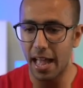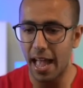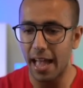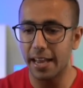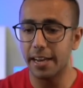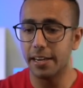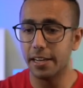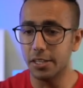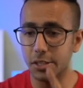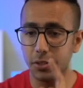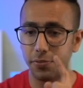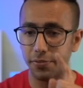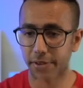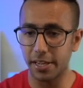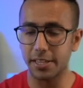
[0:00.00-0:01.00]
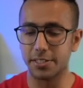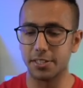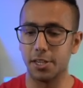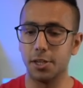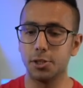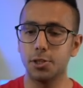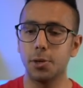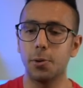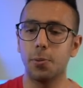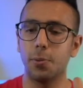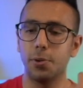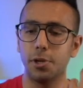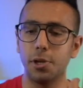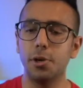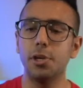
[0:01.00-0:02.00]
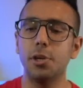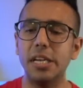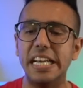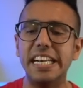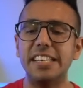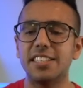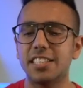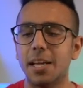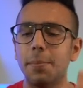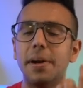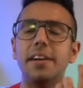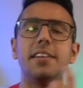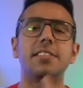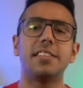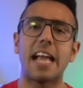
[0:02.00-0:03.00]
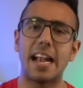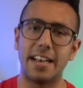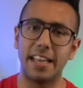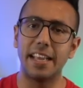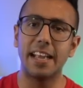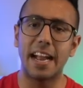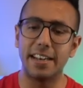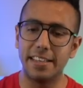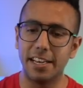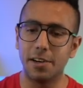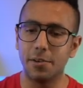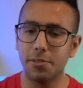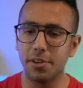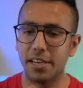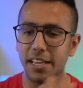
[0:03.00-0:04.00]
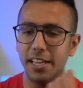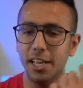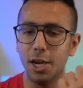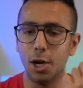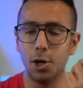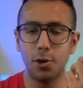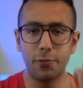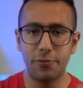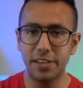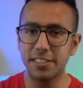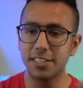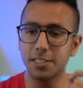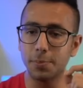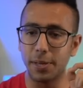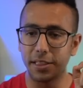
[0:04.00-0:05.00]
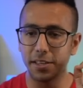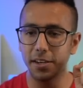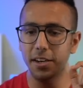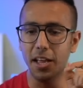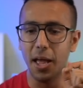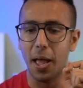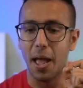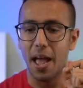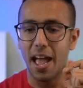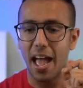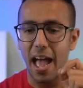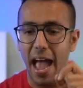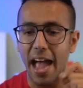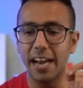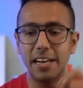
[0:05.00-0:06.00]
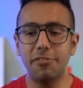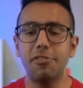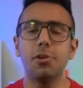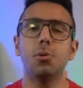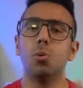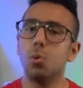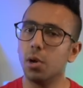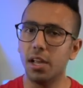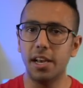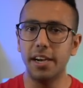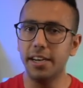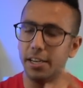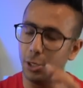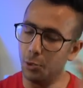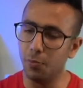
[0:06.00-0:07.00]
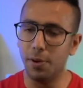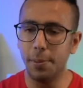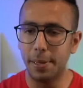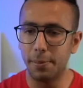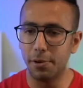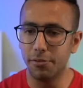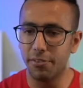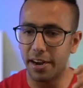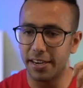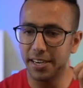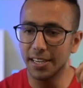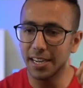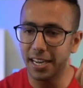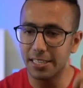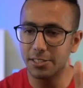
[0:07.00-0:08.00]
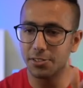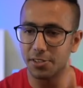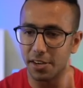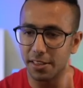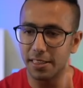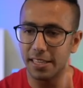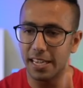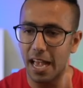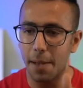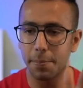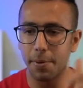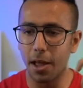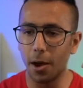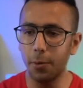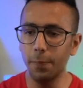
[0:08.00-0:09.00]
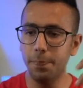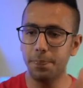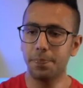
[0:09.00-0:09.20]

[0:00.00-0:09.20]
and it is fixed. So, you know, you need some understanding at the end of the day to fix this method. And if you Google it, you will be able to find it. Let's run the app now.